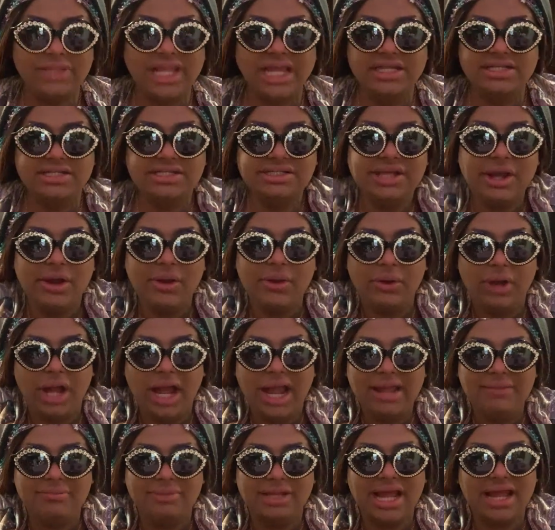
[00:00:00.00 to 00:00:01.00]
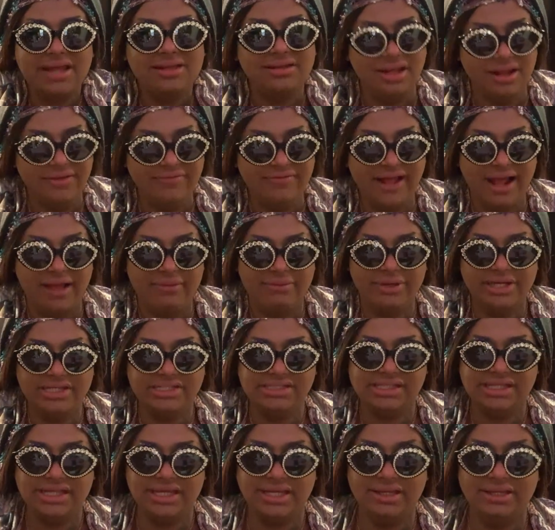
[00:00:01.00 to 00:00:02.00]
So, but I love that
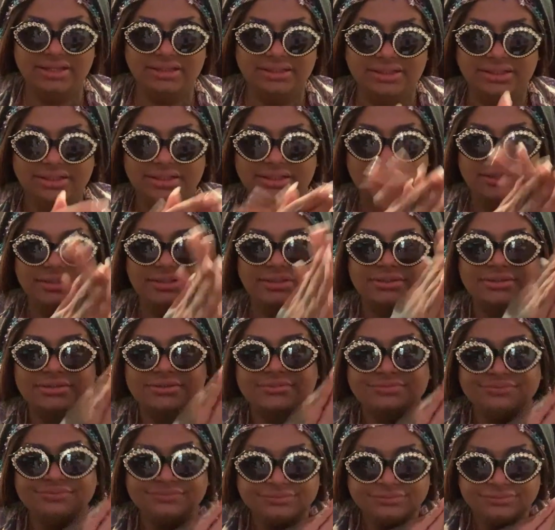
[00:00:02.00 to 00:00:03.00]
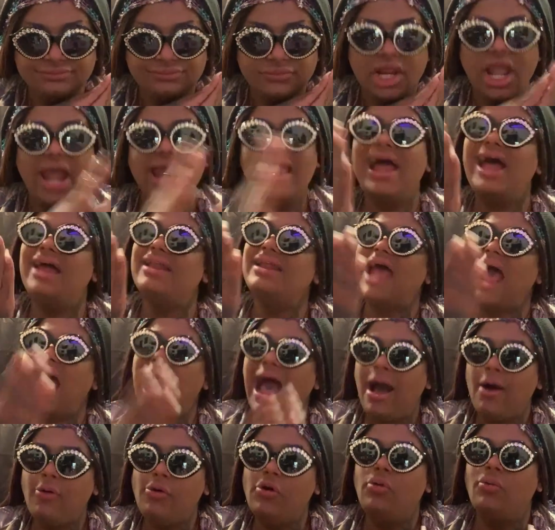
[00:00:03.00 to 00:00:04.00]
bracelet. I had an
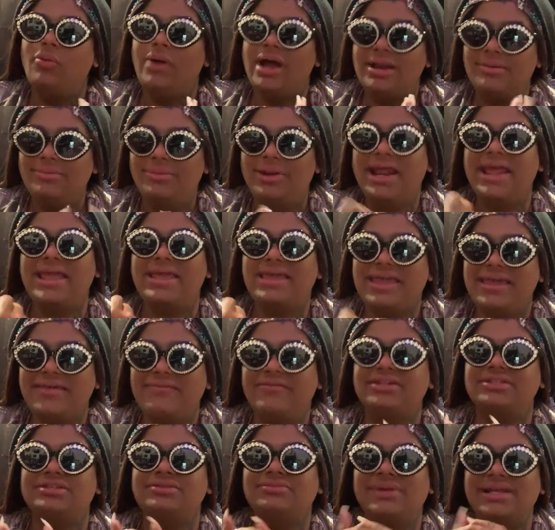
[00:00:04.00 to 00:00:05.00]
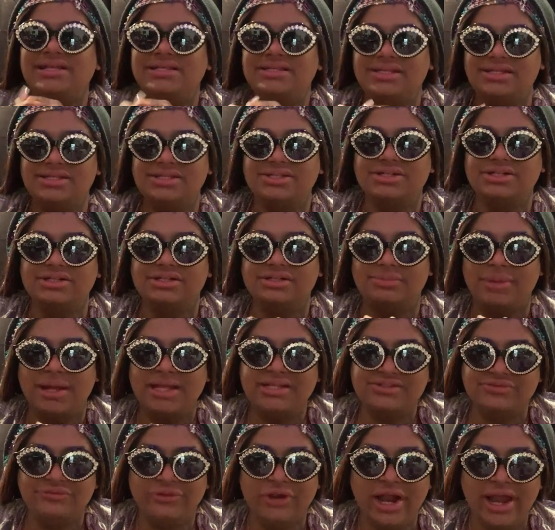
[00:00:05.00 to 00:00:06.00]
owl one, but I gave it to my sister's
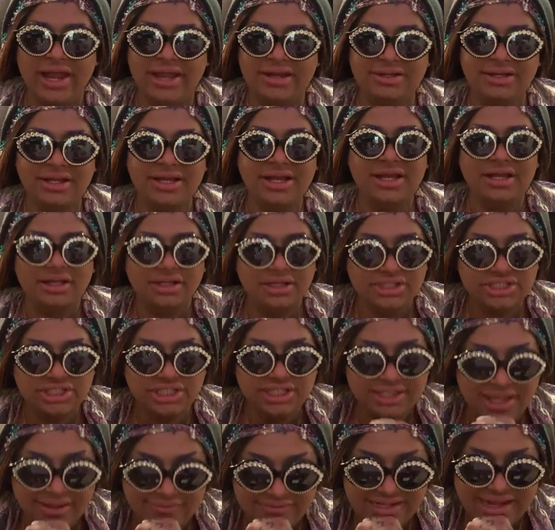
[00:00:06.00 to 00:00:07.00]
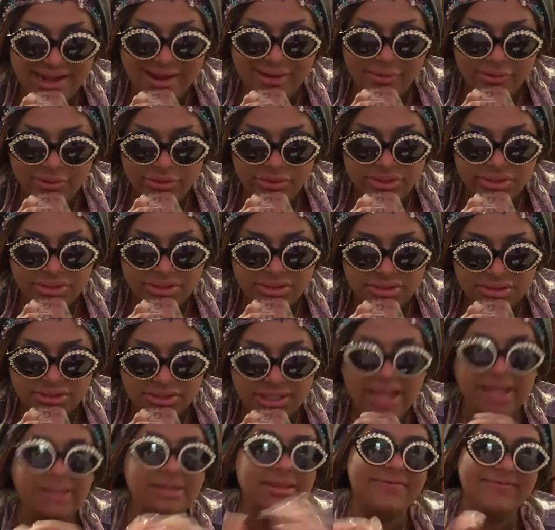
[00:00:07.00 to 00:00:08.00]
best friend because she loves owls.
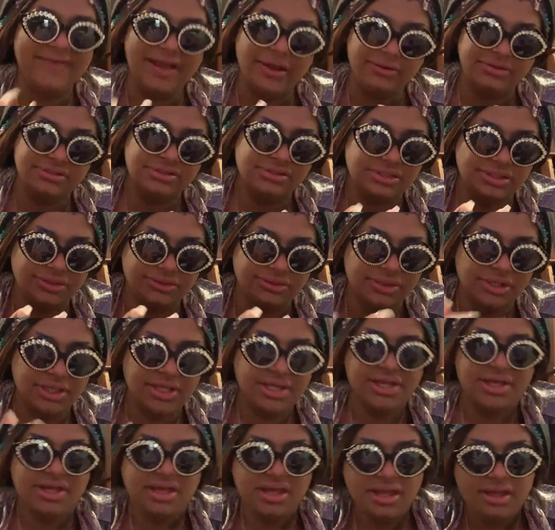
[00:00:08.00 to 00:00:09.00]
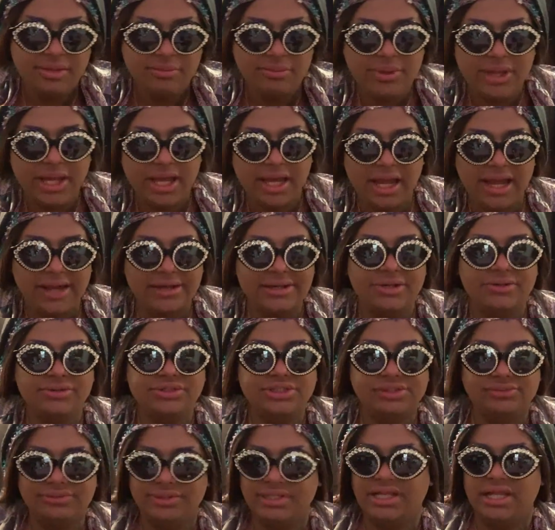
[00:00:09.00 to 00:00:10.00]
I love owls too, but I knew
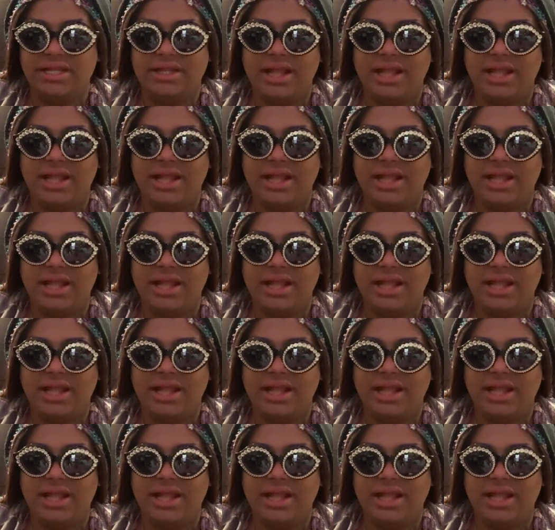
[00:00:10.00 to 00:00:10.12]
she really